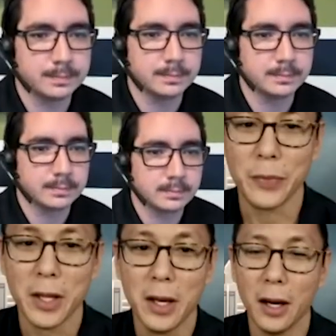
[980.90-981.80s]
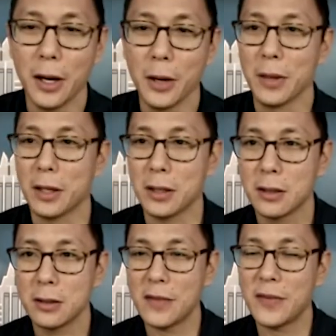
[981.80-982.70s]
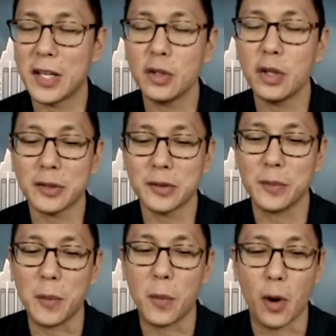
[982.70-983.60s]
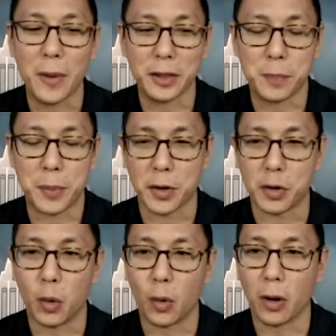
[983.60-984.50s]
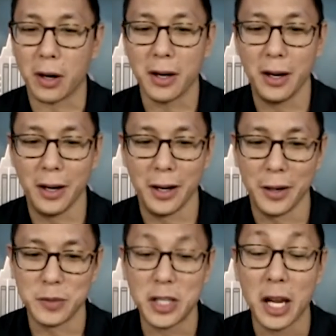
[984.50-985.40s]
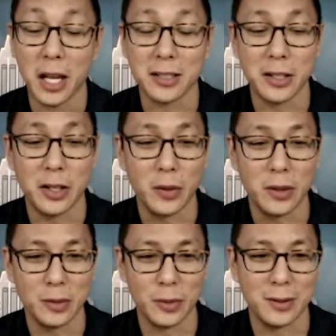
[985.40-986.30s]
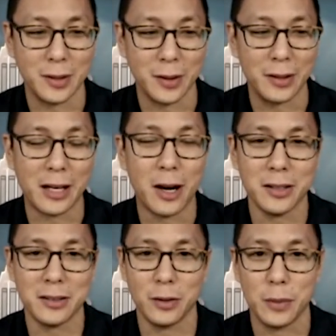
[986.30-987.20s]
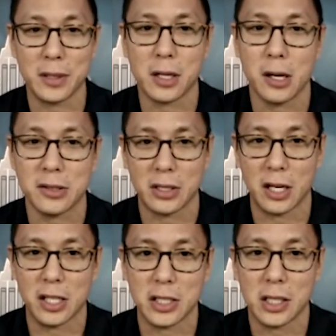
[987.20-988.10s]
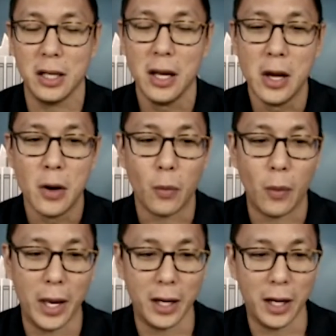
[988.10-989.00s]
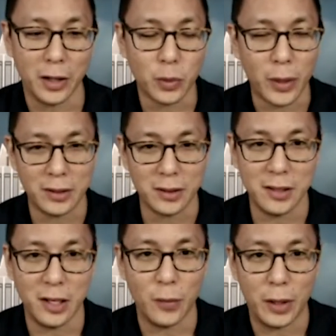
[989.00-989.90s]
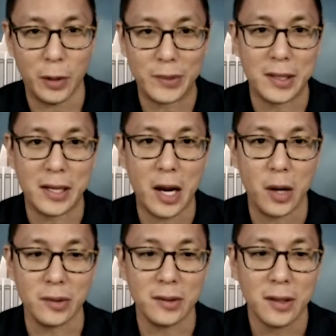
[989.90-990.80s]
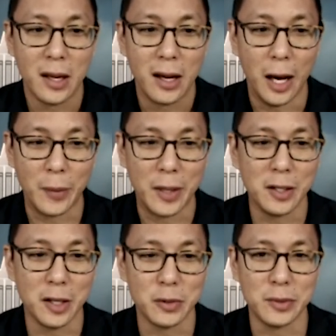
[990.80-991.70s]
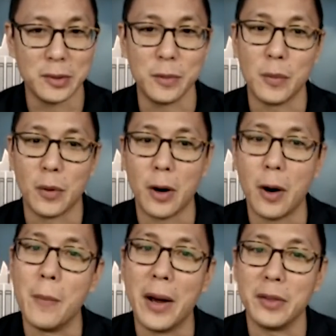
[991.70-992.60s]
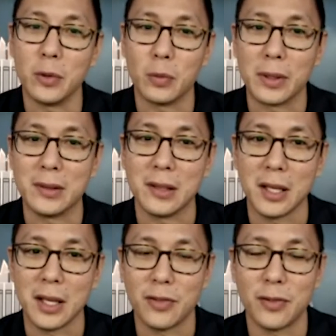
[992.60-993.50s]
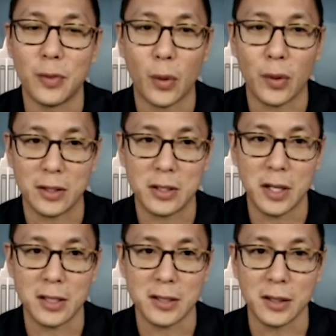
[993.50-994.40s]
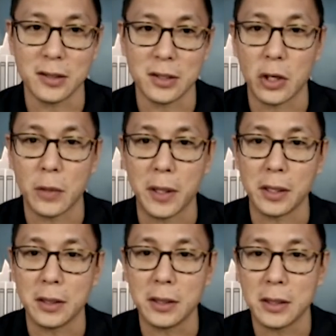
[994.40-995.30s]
Cool. David, can you talk to us a little bit more about the per core change? I know this was they caused a little bit of consternation when 2016 when it was announced. Can you talk to us a little bit more about the reasoning for this change, at least in your opinion?